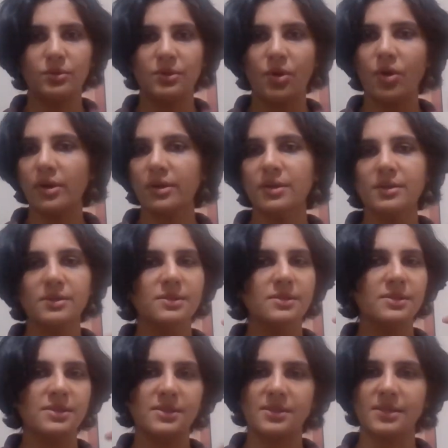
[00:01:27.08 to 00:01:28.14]

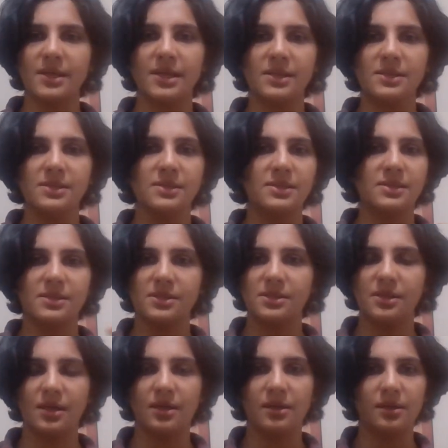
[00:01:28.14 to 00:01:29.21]
organs, cells,
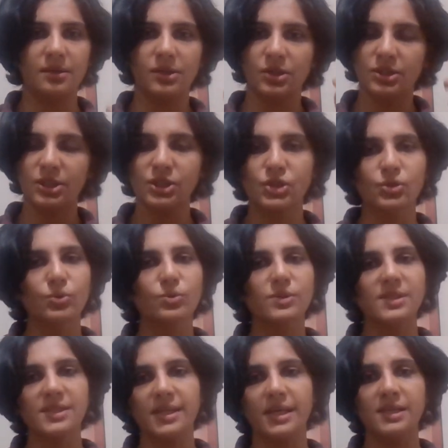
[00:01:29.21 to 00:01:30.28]

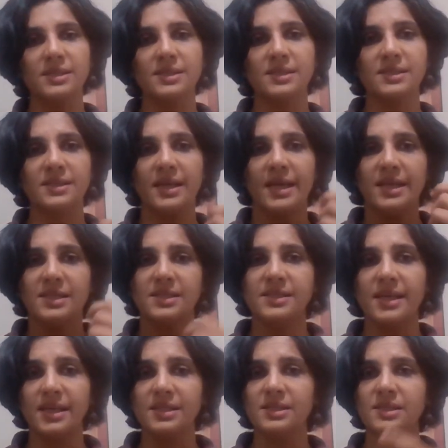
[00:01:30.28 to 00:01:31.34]
tissues,
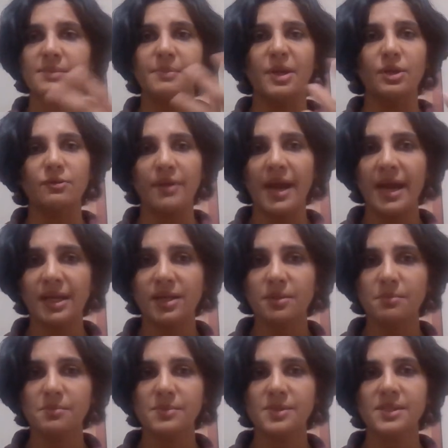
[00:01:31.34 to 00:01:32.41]
cells made of
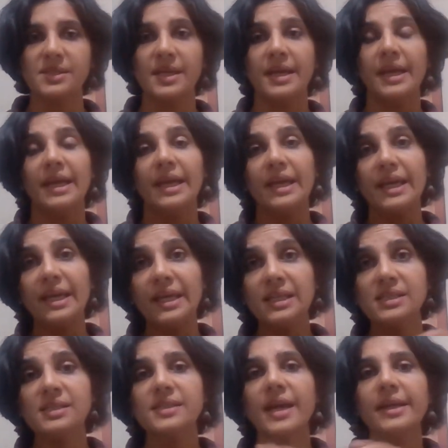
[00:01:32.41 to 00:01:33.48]
atoms.
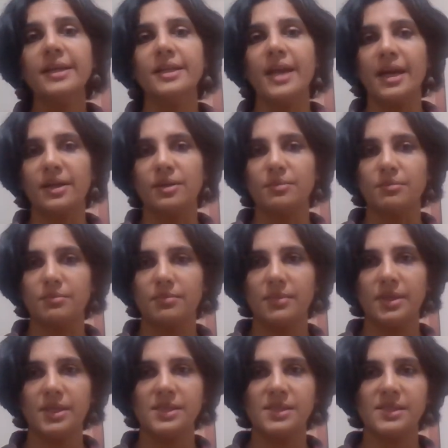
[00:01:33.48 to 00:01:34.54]
Inside an atom,
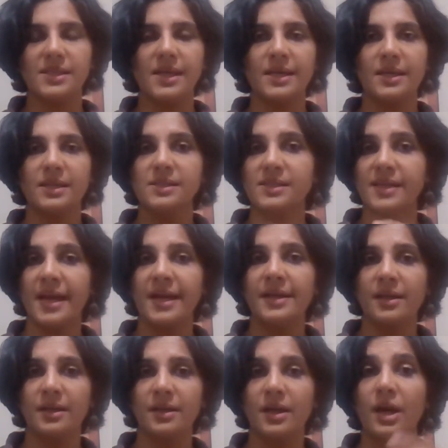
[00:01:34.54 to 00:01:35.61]
inside
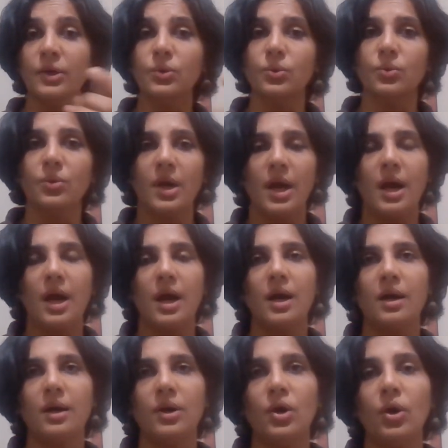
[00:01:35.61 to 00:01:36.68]
an anu,
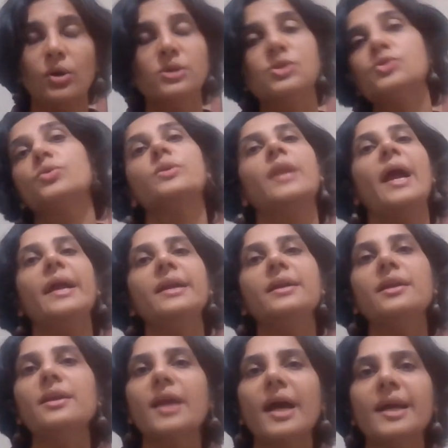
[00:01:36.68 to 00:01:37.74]
also
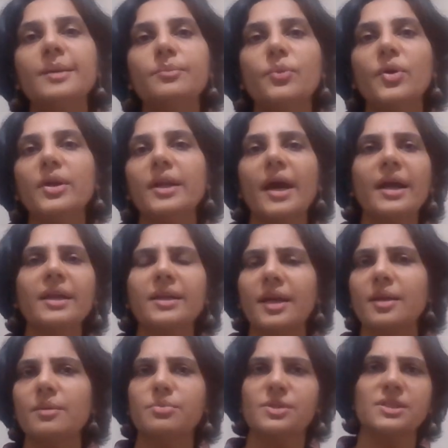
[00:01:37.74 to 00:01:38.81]

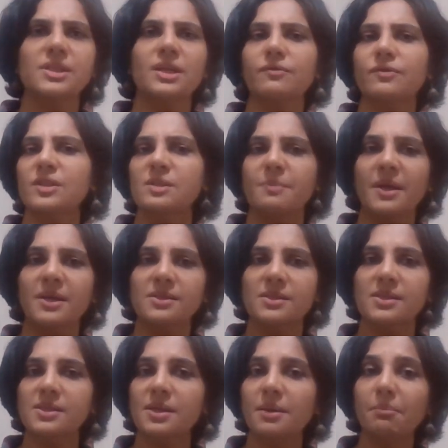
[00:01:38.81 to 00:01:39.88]
99.99% of the space
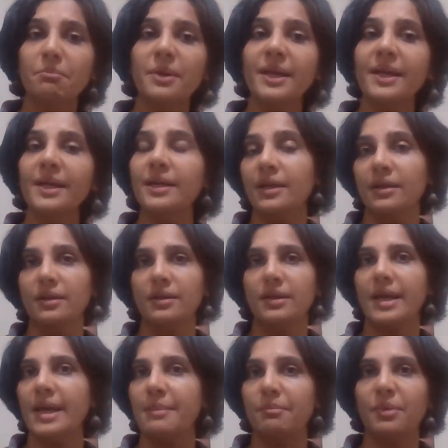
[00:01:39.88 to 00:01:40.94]
is completely
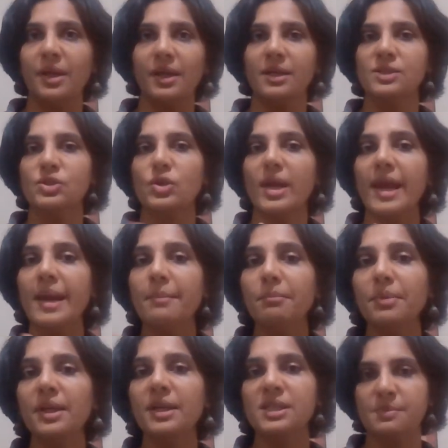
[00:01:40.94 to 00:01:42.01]
empty. It's
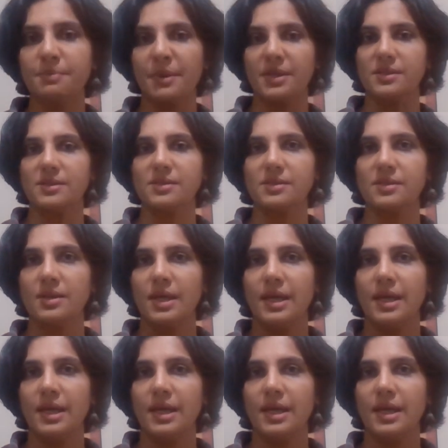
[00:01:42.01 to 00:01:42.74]
empty space